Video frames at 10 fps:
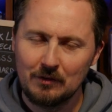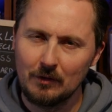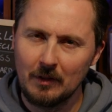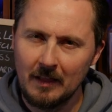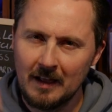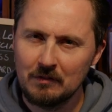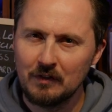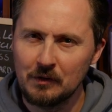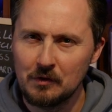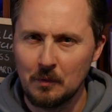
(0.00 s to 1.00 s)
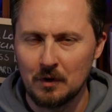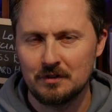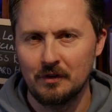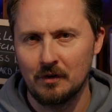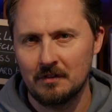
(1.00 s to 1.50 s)
So the last video you
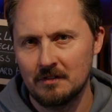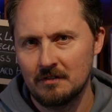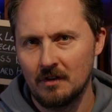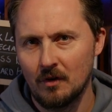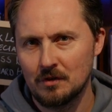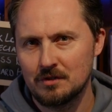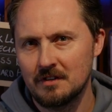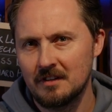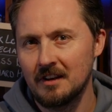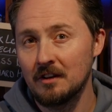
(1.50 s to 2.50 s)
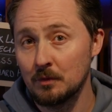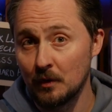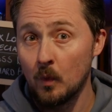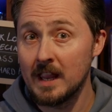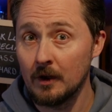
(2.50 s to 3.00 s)
watched in the auction series
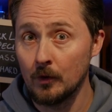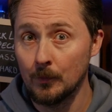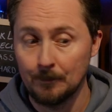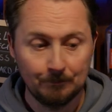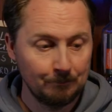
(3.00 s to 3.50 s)
was a week ago.